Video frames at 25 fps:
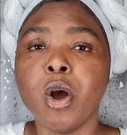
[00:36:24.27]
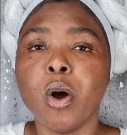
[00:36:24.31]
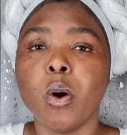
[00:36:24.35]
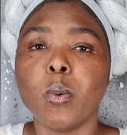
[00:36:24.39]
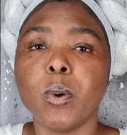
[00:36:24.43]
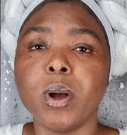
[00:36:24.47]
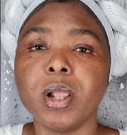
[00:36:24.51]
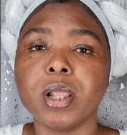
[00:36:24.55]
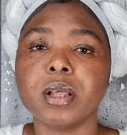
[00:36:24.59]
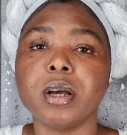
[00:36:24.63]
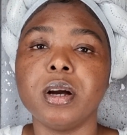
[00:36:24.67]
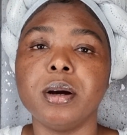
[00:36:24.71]

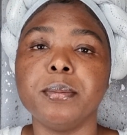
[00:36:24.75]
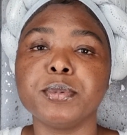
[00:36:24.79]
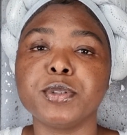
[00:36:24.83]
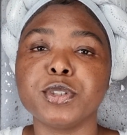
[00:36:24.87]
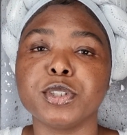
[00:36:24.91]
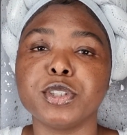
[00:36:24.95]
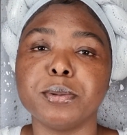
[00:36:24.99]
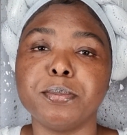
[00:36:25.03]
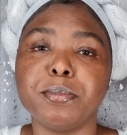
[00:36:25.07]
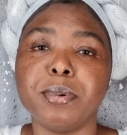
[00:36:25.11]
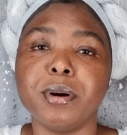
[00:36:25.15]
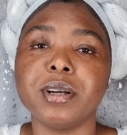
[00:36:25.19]
welcome to
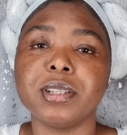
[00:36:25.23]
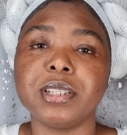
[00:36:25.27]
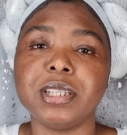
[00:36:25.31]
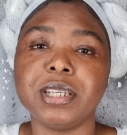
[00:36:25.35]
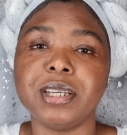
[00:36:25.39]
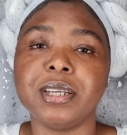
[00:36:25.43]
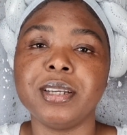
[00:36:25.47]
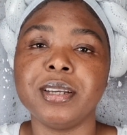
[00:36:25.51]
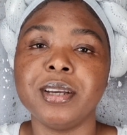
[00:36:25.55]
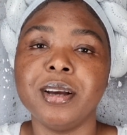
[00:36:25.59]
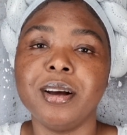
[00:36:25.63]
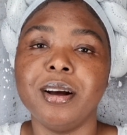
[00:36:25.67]
the
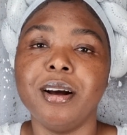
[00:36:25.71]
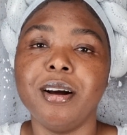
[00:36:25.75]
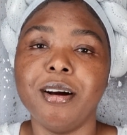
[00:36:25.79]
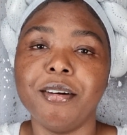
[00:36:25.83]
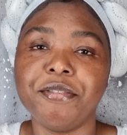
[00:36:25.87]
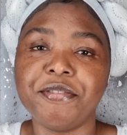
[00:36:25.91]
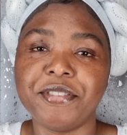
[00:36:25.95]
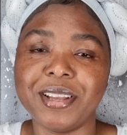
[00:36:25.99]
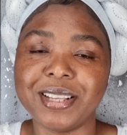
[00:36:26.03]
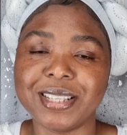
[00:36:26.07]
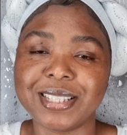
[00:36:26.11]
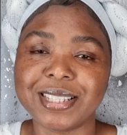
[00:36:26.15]
body
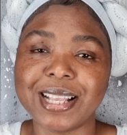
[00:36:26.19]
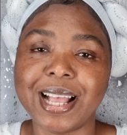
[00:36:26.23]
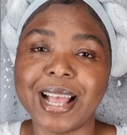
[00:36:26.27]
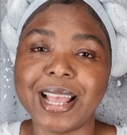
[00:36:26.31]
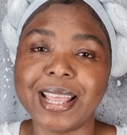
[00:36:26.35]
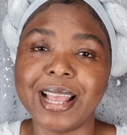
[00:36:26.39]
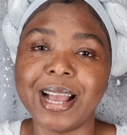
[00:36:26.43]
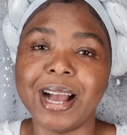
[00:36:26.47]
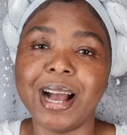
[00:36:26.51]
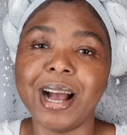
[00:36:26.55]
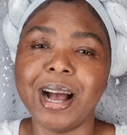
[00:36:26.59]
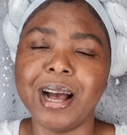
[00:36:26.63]
of
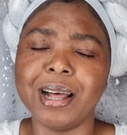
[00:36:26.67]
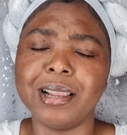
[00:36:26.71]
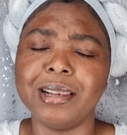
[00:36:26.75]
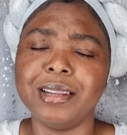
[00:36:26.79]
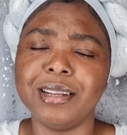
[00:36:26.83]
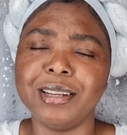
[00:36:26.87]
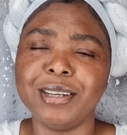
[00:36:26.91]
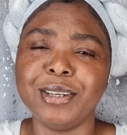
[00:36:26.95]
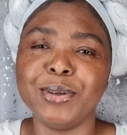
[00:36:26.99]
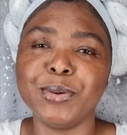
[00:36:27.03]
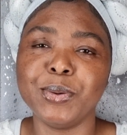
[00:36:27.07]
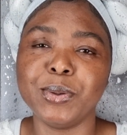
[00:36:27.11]
messiah
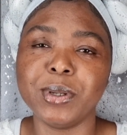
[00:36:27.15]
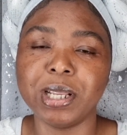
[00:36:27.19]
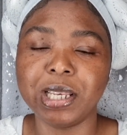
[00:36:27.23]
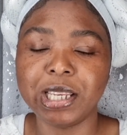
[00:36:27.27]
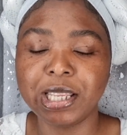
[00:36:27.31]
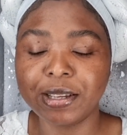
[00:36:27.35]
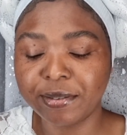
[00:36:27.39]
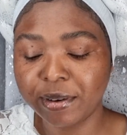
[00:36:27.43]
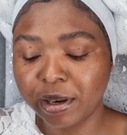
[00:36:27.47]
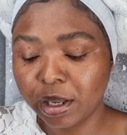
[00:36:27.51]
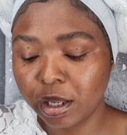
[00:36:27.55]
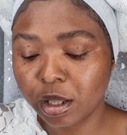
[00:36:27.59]
hallelujah
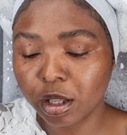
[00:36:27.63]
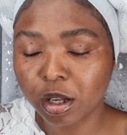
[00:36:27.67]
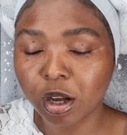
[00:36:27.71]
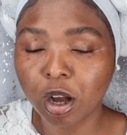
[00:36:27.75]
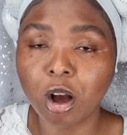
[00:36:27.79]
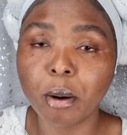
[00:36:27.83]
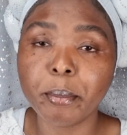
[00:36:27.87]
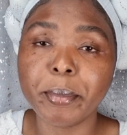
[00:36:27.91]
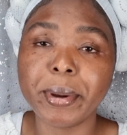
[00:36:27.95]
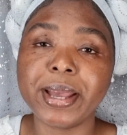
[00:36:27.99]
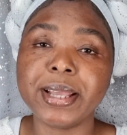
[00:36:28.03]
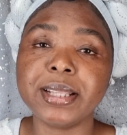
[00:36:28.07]
leave a little
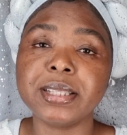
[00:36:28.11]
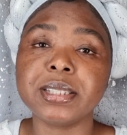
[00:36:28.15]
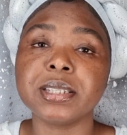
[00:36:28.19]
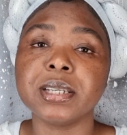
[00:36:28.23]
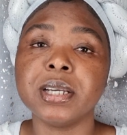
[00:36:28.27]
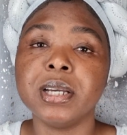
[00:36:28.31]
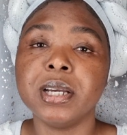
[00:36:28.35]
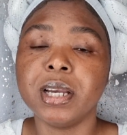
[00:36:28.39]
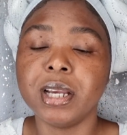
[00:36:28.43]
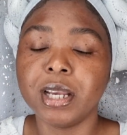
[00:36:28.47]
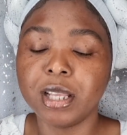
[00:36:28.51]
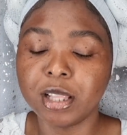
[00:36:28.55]
comment
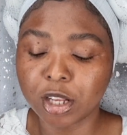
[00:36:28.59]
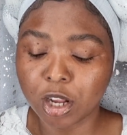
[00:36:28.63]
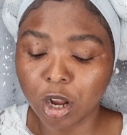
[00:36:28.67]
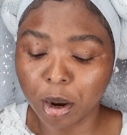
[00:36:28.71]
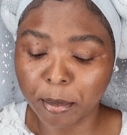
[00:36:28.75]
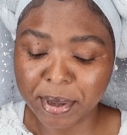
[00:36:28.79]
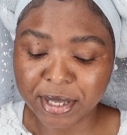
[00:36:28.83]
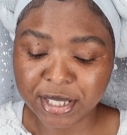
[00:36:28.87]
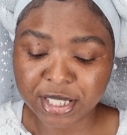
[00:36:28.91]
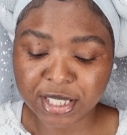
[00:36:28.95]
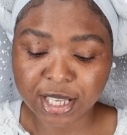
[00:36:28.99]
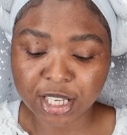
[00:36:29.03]
in the
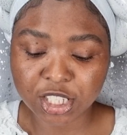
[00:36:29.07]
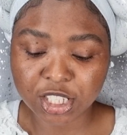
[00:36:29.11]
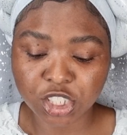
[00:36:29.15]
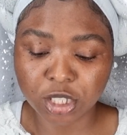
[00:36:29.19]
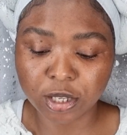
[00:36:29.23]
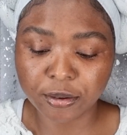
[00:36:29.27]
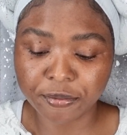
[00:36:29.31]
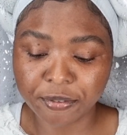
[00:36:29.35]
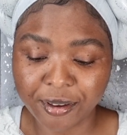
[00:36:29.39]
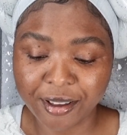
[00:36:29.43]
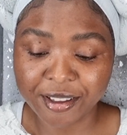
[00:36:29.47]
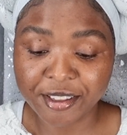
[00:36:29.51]
comment section if,